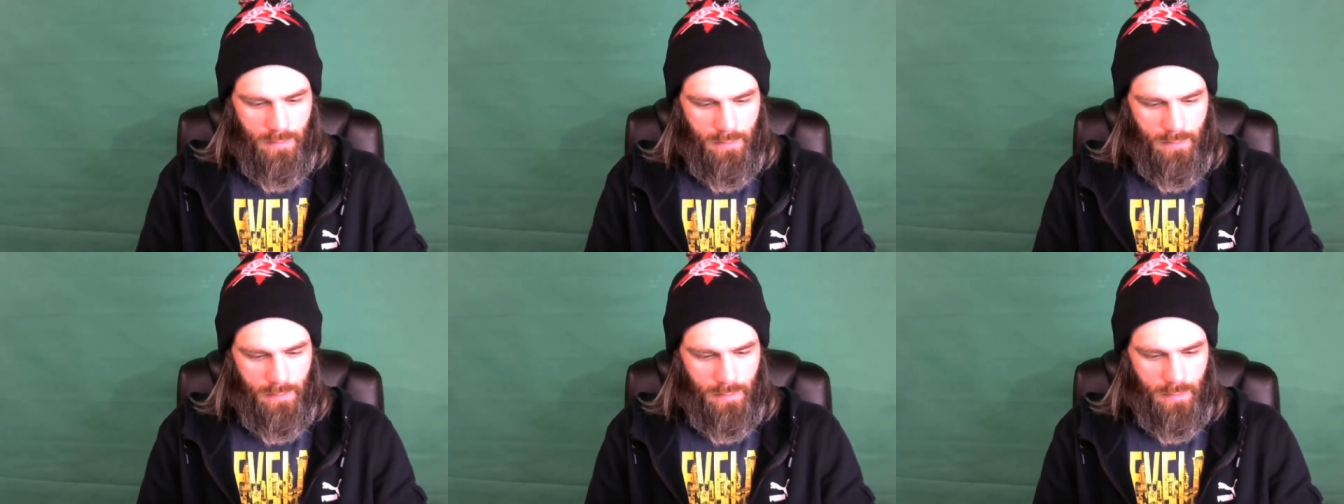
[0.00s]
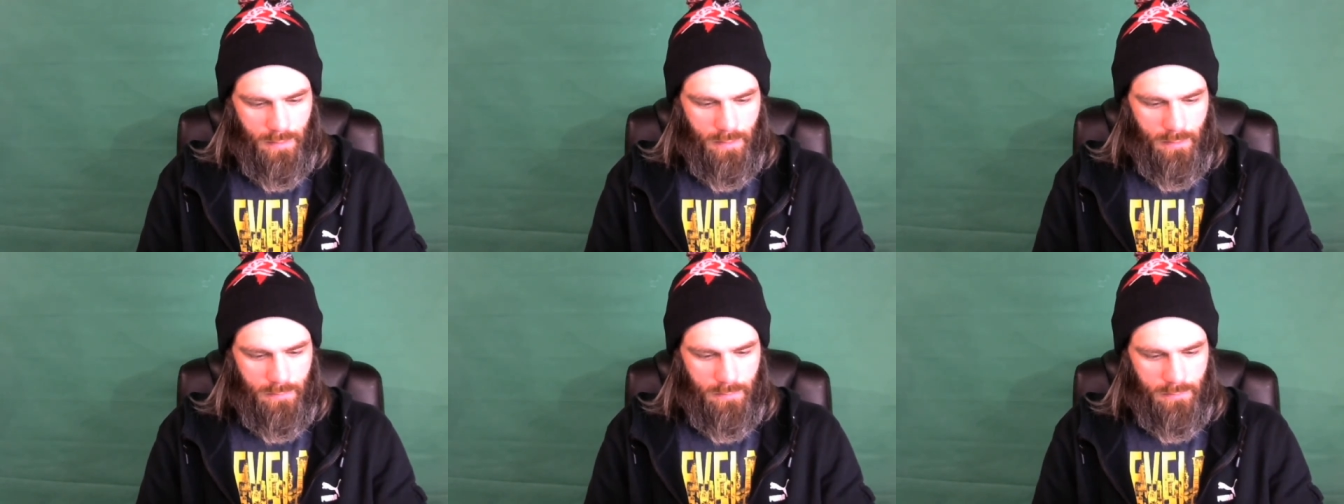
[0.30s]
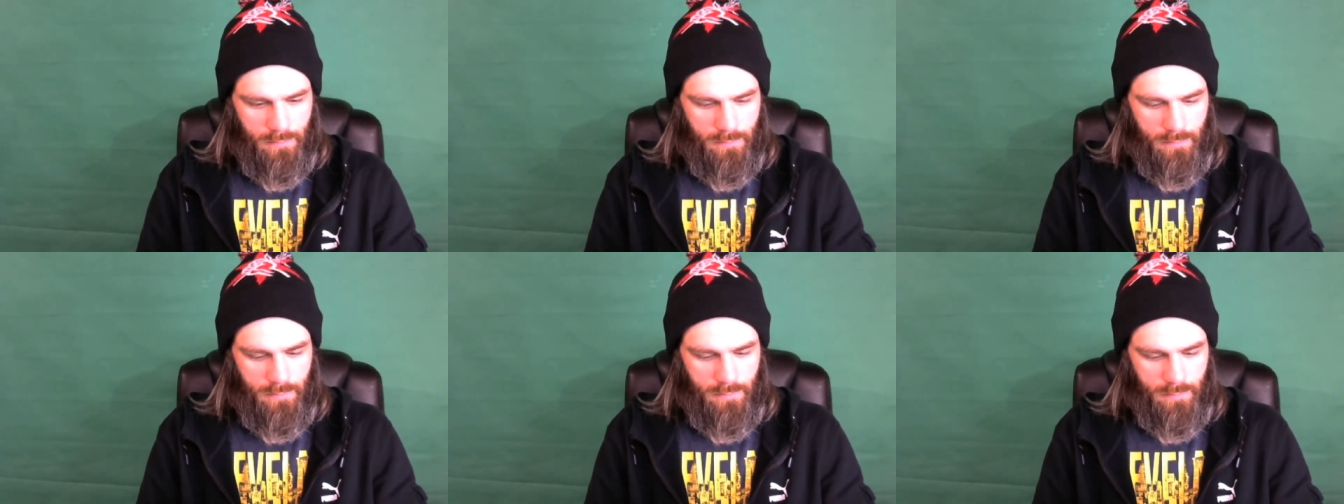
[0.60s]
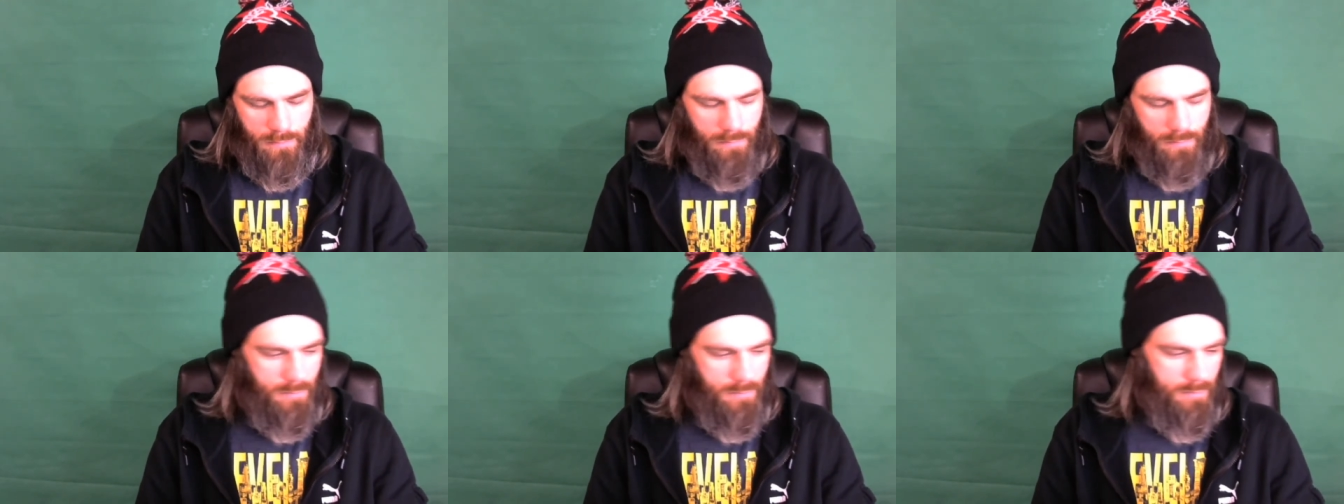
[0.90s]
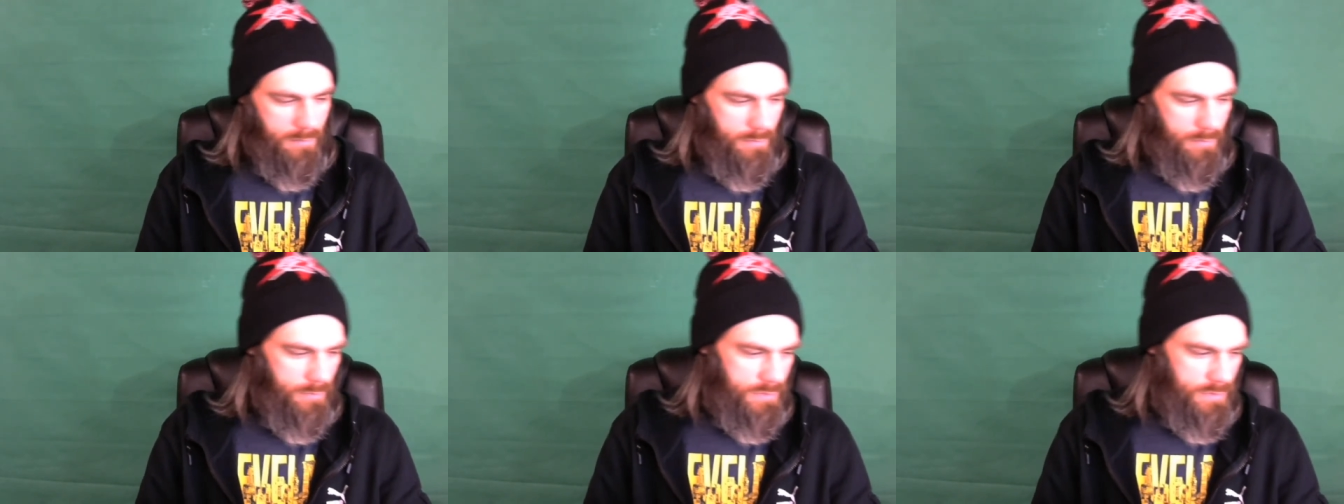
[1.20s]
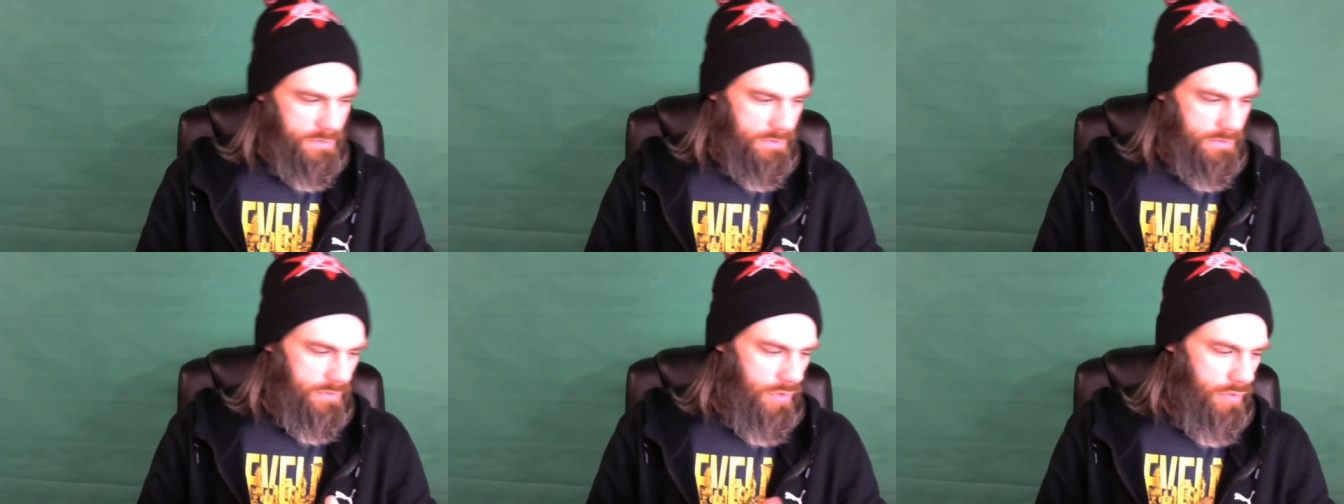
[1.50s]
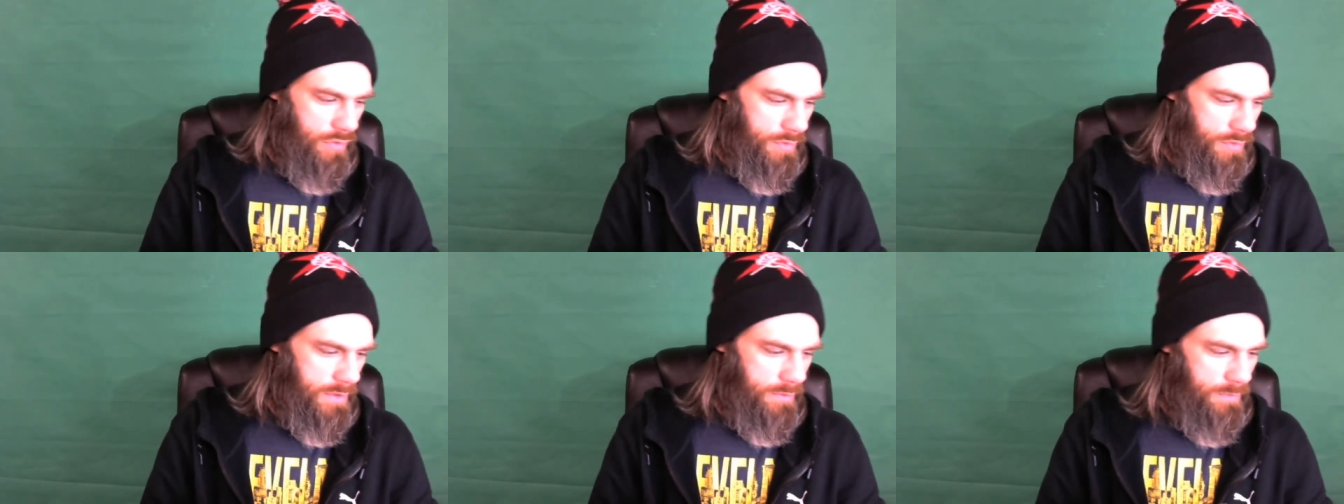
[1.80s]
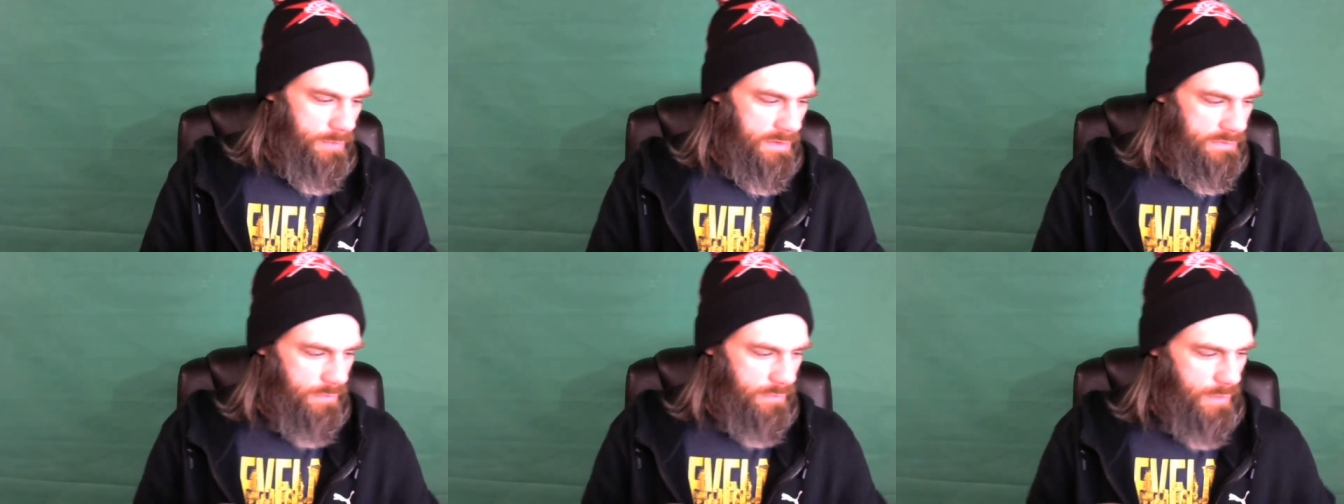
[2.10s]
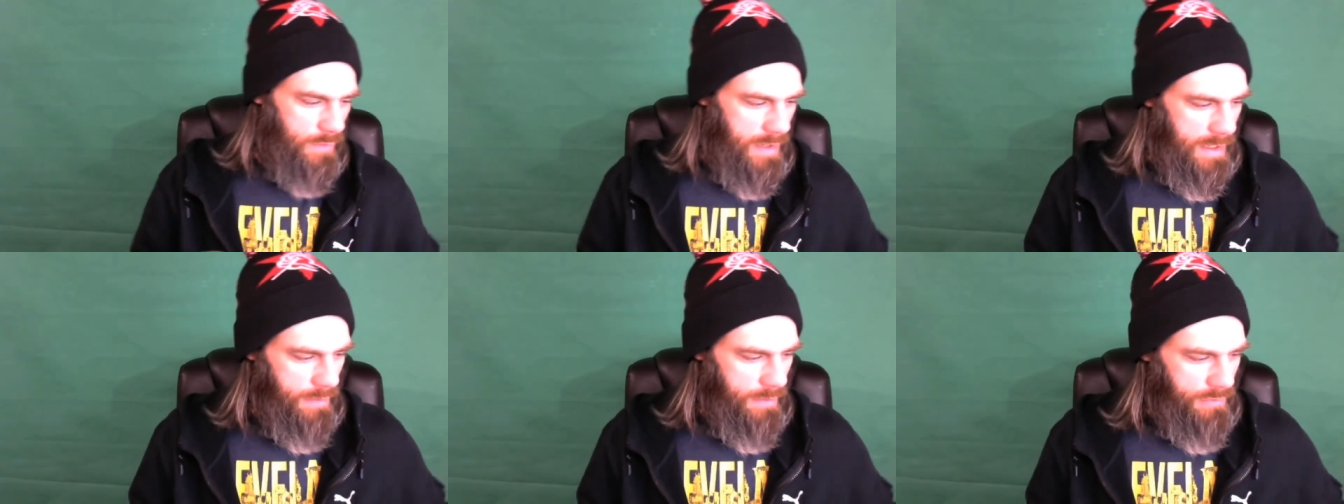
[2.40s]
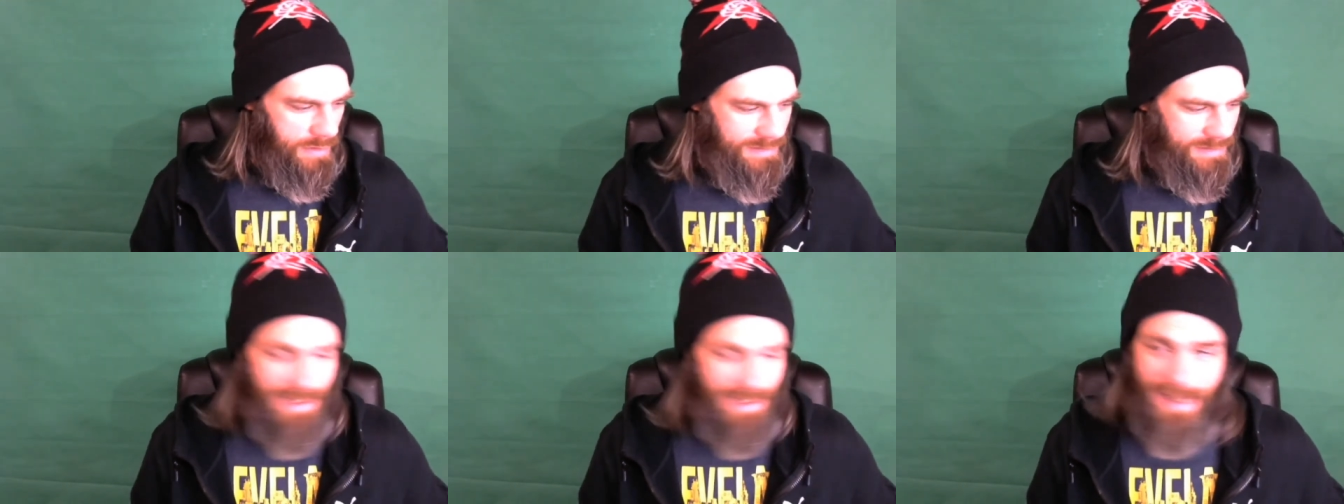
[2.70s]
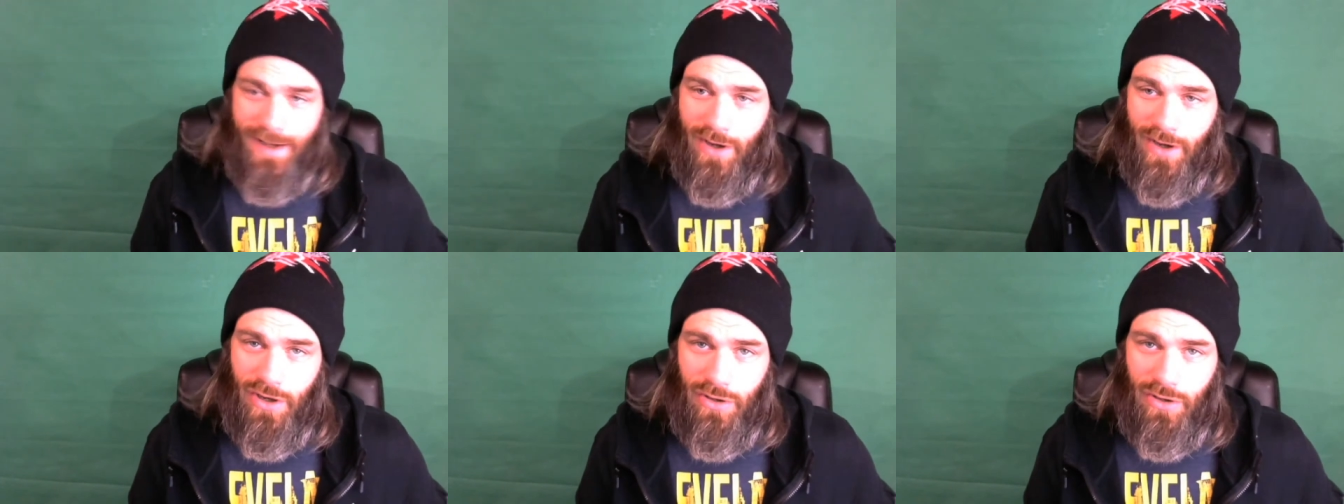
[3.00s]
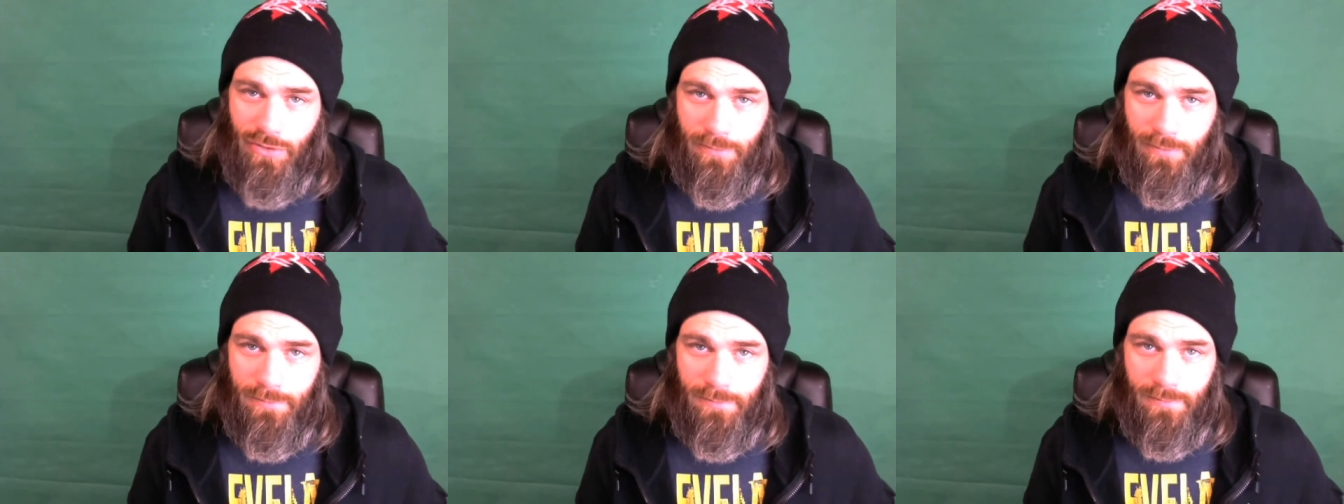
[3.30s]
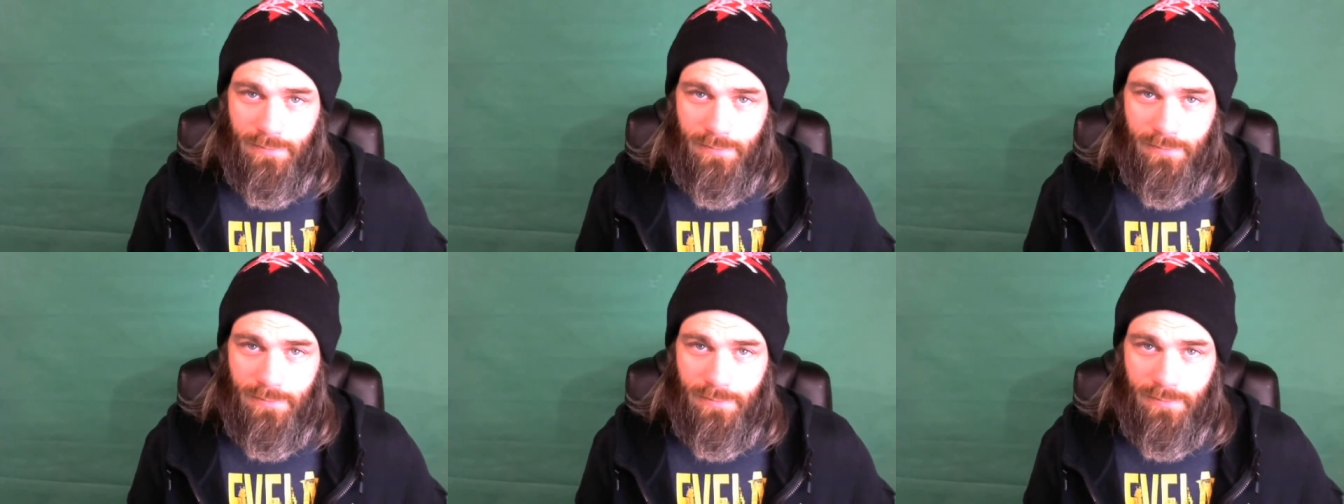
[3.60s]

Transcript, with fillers: You know, which is a whole nother reason why I want to stay home.